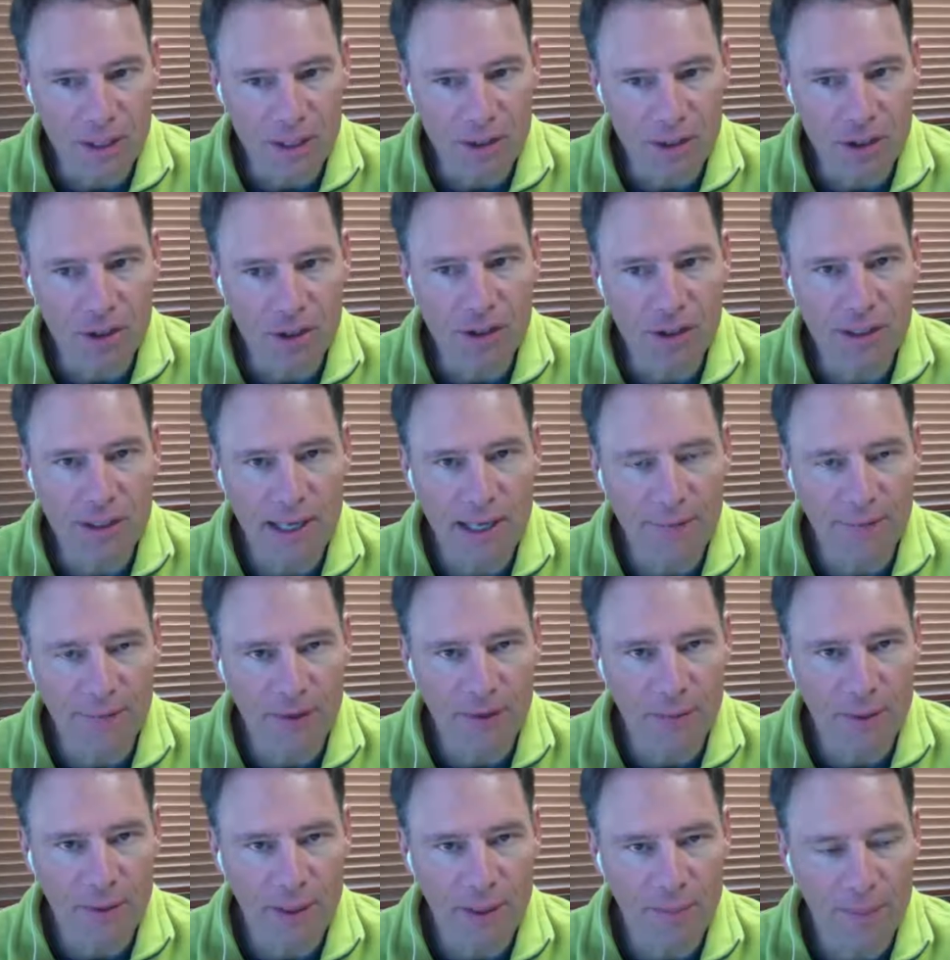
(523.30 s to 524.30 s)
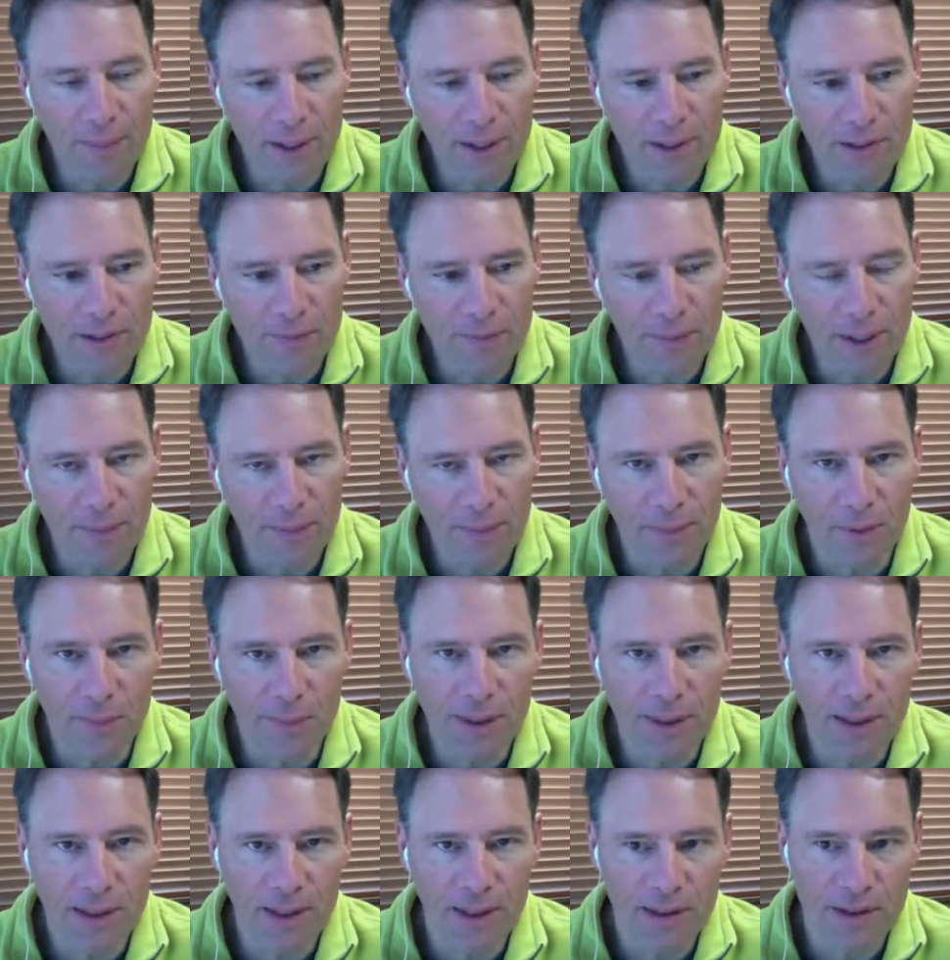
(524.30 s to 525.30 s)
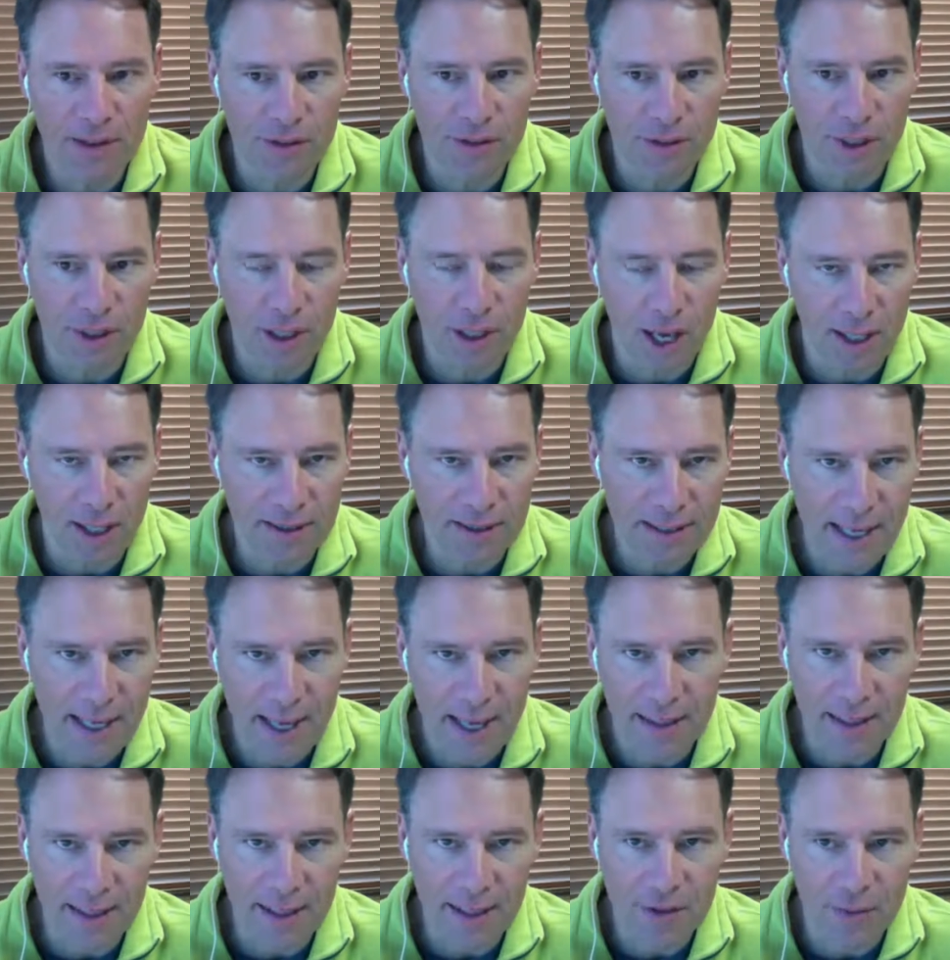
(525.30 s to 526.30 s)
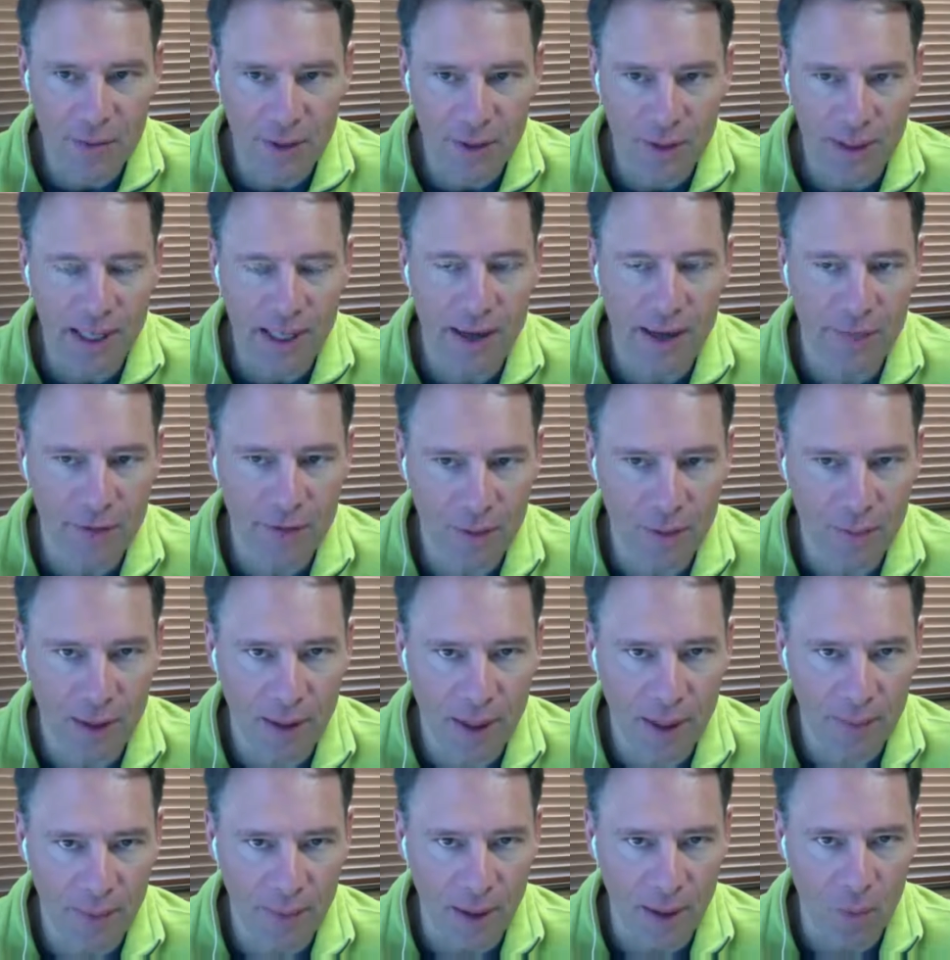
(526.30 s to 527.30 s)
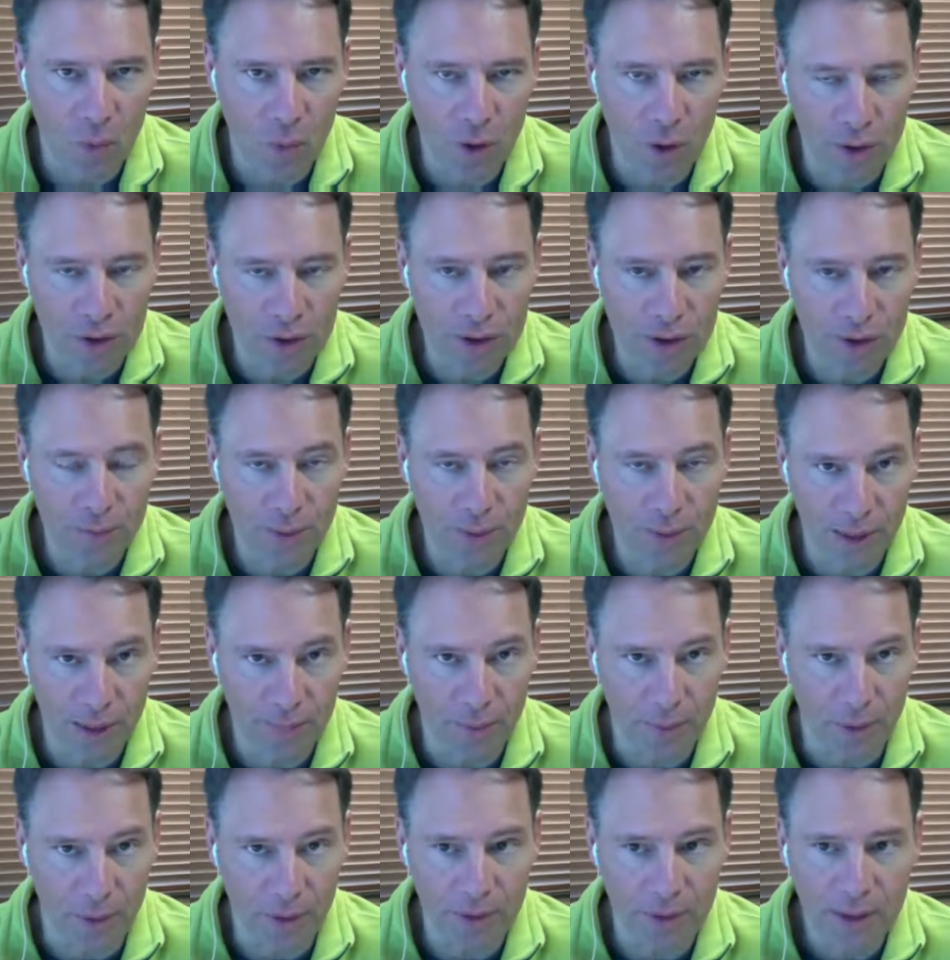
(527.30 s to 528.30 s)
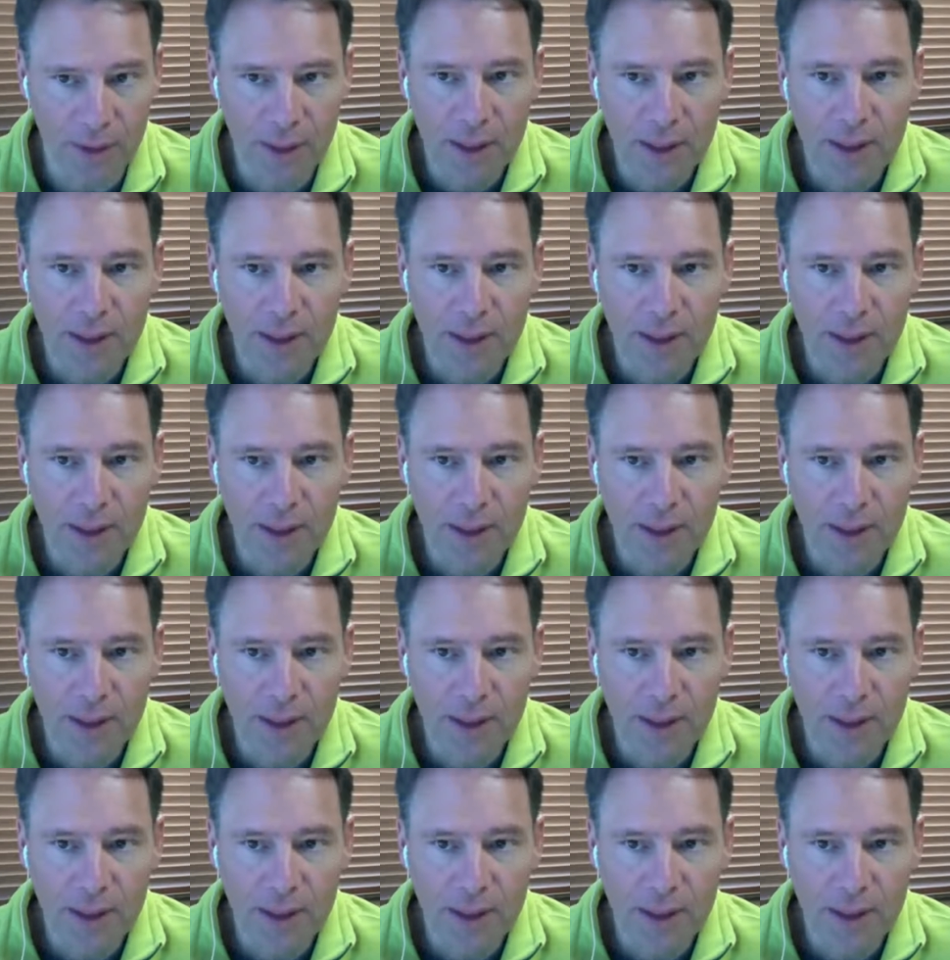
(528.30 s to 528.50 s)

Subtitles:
should definitely be a mix of people, because there's a lot of taglines written out there by 1 or 2 people.